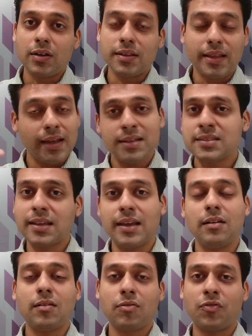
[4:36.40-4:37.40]
there is
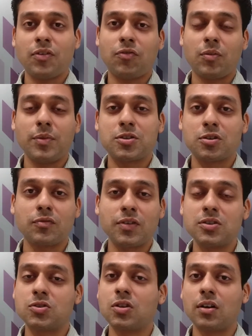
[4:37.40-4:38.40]
enough formation of
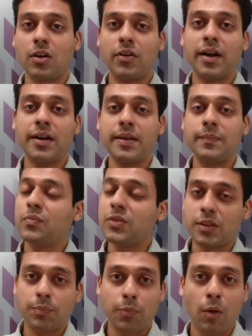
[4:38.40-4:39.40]
insulin already.
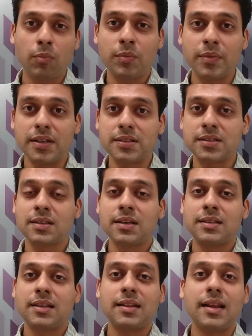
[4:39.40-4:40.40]
The problem is
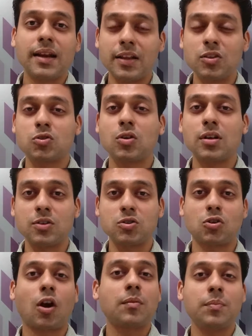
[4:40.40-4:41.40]
that insulin is
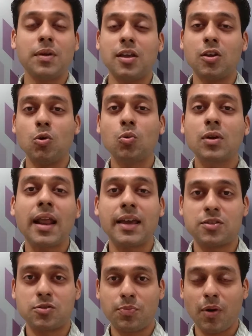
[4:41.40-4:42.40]
not being
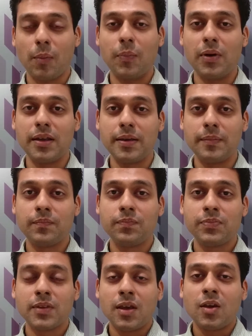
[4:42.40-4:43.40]
utilized properly.
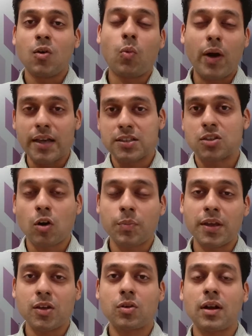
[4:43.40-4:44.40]
Why is it not
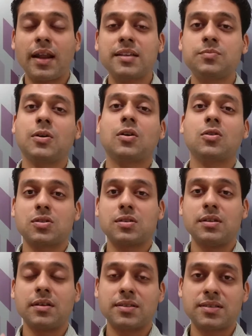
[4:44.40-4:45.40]
being utilized? Because
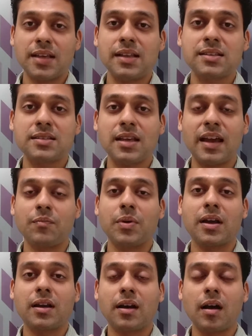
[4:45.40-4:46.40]
the cells have
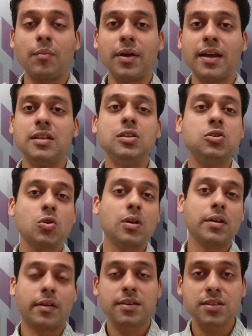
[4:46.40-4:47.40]
become
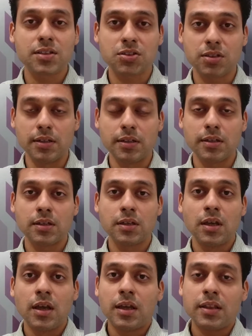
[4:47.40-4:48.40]
insulin resistant.
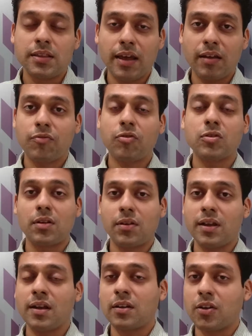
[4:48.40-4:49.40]
Therefore, the
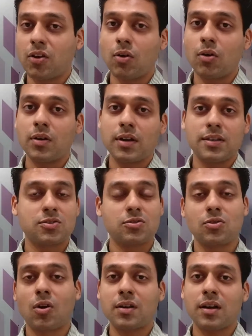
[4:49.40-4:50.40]
real cure is
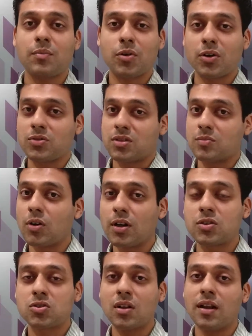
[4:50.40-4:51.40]
not in producing more
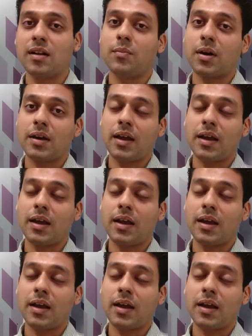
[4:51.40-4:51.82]
insulin, but